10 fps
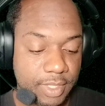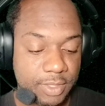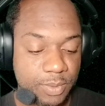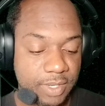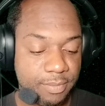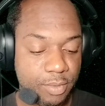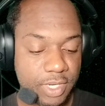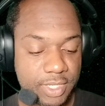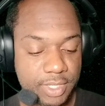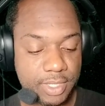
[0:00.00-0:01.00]
Let's wait
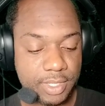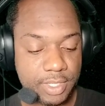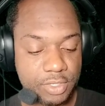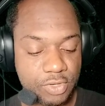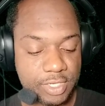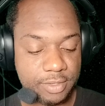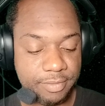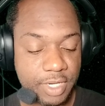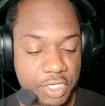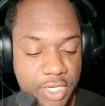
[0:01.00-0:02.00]
for this race to
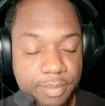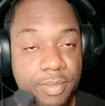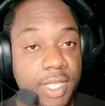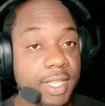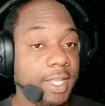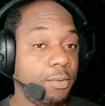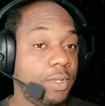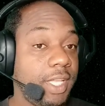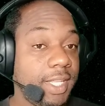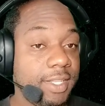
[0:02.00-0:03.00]
finish up and then
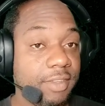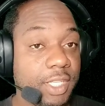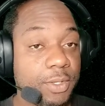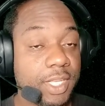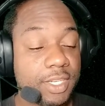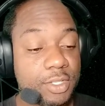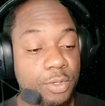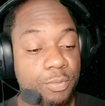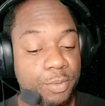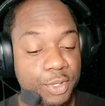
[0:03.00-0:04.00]
we'll end the video there.
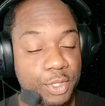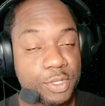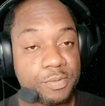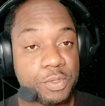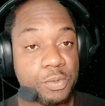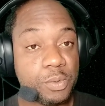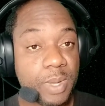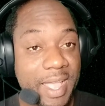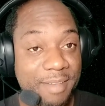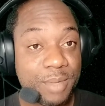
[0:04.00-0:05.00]
So for those of you who
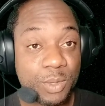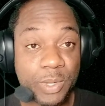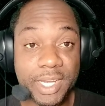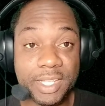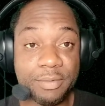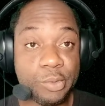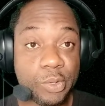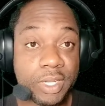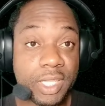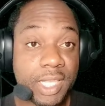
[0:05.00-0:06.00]
have been waiting
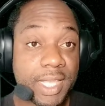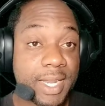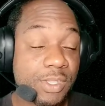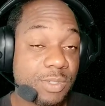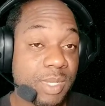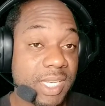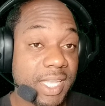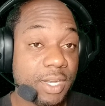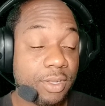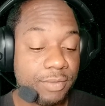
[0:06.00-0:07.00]
for the announcement
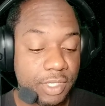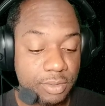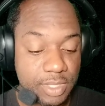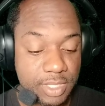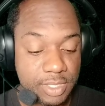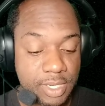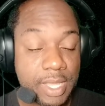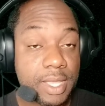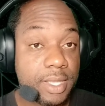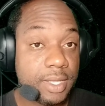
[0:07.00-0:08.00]
date of the new season,
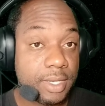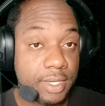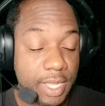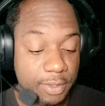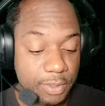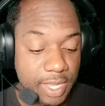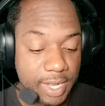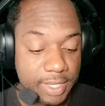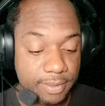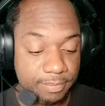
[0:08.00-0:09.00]
now you
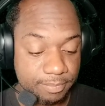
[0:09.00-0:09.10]
got it.